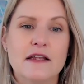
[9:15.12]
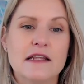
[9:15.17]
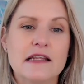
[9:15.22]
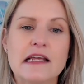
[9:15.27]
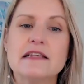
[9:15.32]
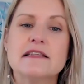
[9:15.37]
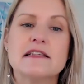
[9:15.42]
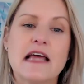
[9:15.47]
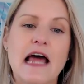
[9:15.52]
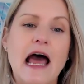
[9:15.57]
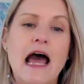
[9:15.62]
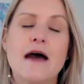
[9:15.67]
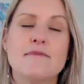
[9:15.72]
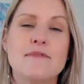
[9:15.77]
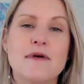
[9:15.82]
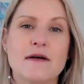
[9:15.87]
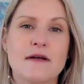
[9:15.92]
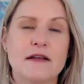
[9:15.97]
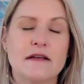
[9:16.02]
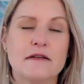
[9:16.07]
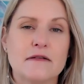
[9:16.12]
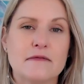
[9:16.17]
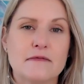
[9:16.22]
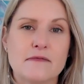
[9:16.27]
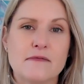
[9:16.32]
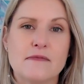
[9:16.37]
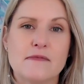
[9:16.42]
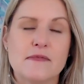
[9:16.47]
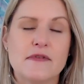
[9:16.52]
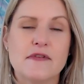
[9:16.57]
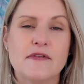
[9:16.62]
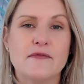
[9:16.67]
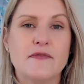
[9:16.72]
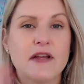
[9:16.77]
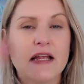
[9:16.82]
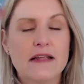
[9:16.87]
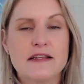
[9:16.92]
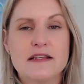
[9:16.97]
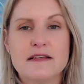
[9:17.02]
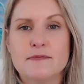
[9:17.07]
doesn't happen.
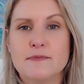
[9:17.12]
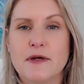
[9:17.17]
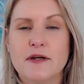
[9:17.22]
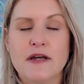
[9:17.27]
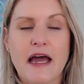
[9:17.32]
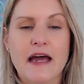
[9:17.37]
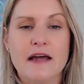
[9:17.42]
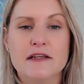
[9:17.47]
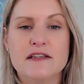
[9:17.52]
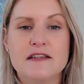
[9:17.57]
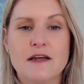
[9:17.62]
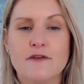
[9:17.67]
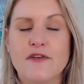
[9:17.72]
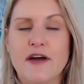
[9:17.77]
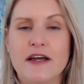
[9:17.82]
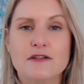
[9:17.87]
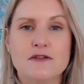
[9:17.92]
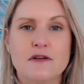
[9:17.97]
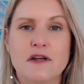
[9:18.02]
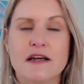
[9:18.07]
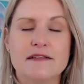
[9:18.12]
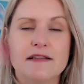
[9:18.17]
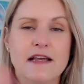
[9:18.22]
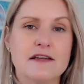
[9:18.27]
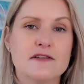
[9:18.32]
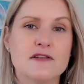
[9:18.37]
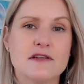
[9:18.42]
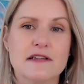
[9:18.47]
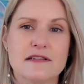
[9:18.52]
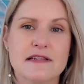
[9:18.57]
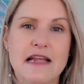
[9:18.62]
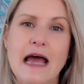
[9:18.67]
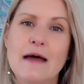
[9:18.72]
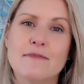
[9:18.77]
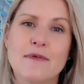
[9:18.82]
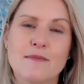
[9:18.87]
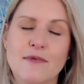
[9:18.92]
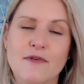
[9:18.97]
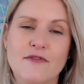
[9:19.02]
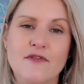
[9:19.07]
Uh, self actualization doesn't
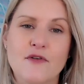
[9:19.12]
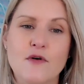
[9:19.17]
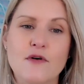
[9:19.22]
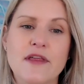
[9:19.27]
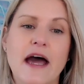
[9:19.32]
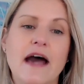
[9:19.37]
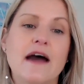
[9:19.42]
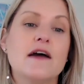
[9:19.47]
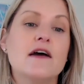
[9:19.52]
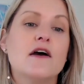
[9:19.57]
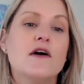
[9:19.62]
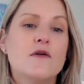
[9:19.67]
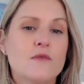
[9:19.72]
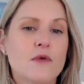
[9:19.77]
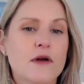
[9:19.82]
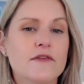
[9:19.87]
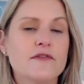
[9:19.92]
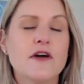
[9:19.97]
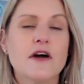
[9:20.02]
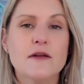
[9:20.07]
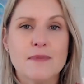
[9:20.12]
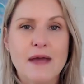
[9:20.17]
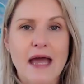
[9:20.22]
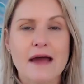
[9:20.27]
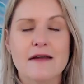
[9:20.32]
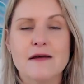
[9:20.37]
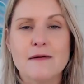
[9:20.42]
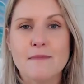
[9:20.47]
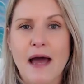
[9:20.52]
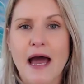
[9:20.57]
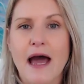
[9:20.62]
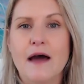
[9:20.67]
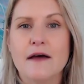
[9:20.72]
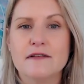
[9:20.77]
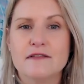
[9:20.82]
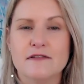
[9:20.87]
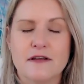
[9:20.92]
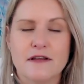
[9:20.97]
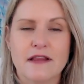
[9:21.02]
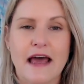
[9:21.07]
happen before that. We've got to be able to
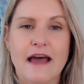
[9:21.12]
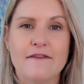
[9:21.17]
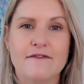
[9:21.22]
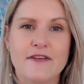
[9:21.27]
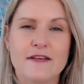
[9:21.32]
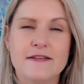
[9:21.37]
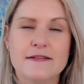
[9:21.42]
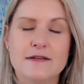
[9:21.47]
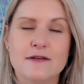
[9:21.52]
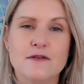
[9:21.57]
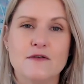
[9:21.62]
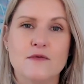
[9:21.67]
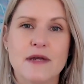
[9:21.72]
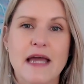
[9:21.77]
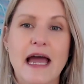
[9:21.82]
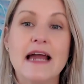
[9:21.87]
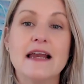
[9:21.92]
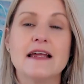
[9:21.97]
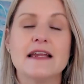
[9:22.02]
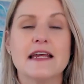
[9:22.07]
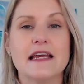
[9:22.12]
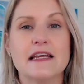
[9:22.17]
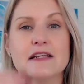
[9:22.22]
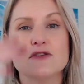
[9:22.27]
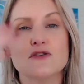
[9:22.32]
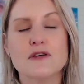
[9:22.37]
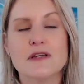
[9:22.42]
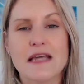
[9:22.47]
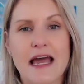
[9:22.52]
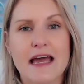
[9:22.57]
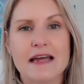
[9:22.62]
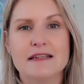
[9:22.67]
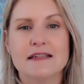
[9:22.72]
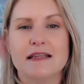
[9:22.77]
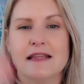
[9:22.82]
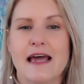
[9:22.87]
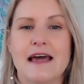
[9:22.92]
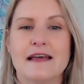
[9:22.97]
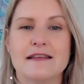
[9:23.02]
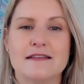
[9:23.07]
master that physical reality to get to
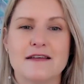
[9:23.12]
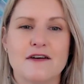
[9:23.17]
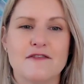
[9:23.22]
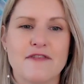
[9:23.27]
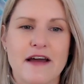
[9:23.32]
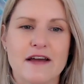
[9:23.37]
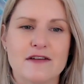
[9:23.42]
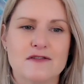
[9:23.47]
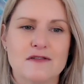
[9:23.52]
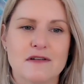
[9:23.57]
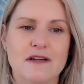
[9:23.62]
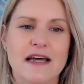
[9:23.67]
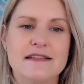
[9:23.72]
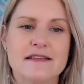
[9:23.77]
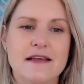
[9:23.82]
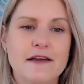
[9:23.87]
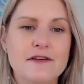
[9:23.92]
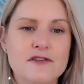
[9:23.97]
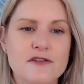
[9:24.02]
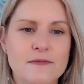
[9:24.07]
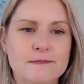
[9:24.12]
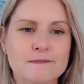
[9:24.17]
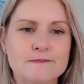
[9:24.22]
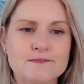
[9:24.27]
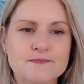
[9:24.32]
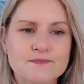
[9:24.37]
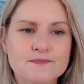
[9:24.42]
that self actualization.